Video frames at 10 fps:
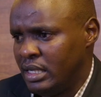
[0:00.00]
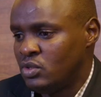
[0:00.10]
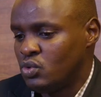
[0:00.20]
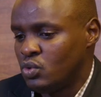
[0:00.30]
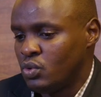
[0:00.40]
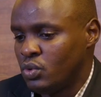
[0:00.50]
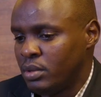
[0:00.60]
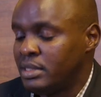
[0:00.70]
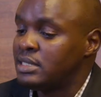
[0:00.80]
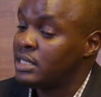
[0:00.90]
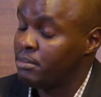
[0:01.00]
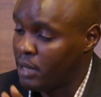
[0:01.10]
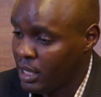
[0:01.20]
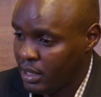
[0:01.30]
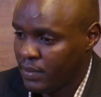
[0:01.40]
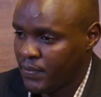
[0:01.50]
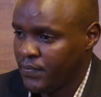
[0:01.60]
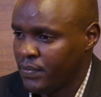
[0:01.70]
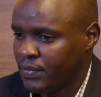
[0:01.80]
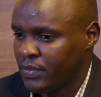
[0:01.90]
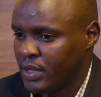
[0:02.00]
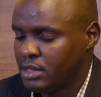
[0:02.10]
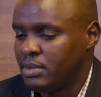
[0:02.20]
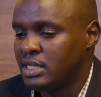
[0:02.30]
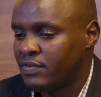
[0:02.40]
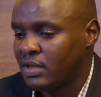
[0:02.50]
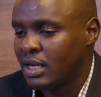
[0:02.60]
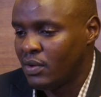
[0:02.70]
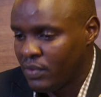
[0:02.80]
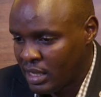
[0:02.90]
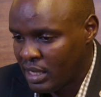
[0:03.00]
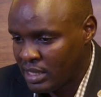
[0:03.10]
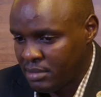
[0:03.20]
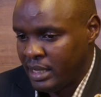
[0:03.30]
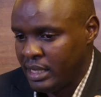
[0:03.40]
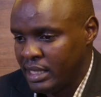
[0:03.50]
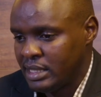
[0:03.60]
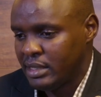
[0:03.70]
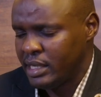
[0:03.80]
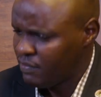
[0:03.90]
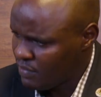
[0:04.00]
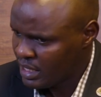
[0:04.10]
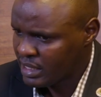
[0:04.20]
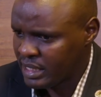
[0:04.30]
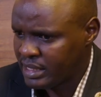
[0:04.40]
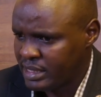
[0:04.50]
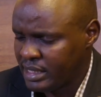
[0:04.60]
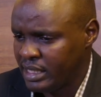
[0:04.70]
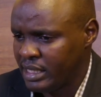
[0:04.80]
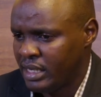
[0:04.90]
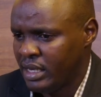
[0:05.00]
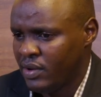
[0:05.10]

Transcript: needs to a bit step back, specifically within its mandate, reflect and see